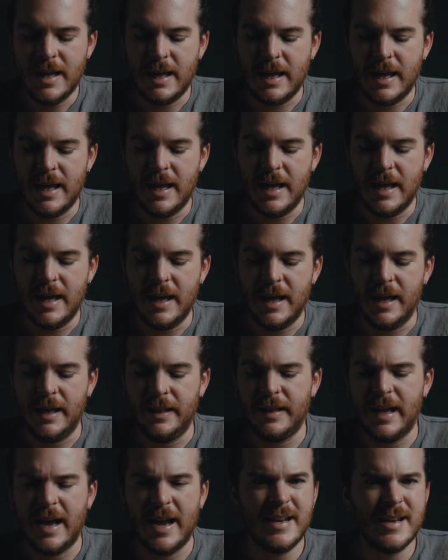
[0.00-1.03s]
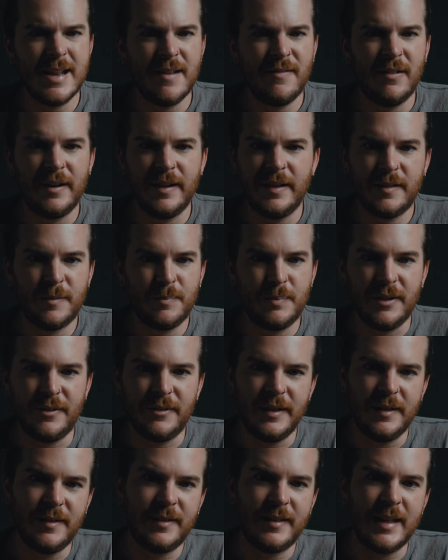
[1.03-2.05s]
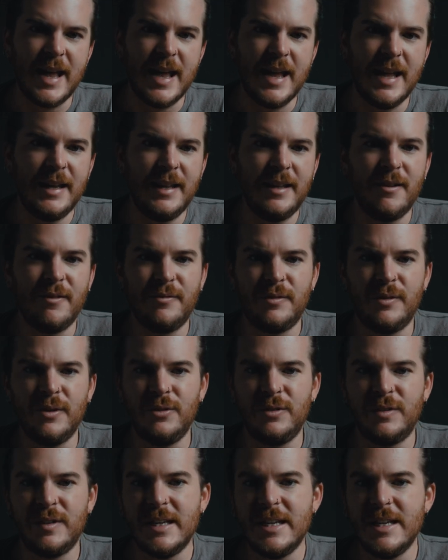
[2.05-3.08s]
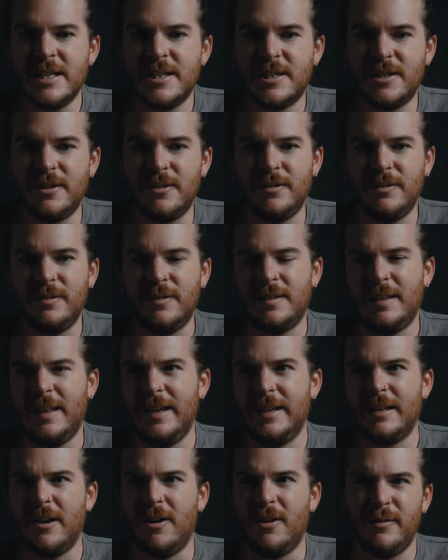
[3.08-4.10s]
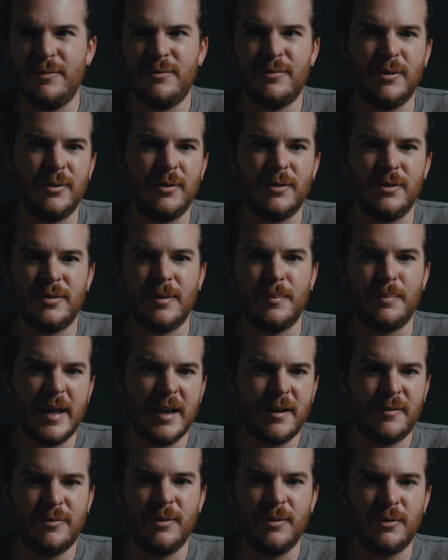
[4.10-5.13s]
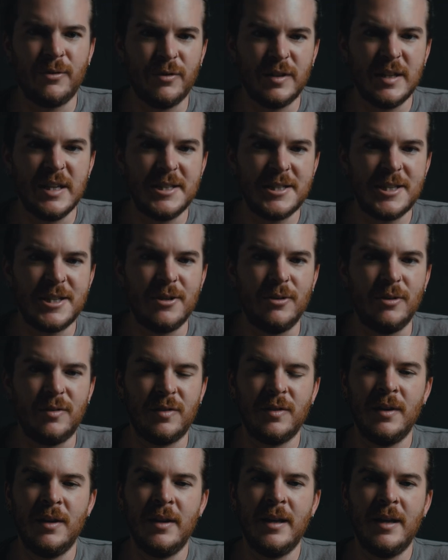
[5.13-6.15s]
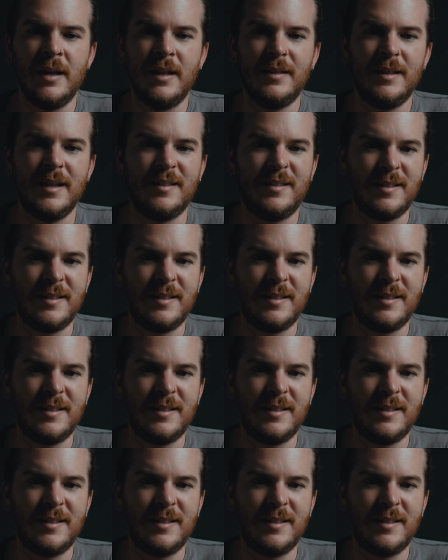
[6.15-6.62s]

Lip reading: And I never experienced any of those issues like autofocus or back focus issues that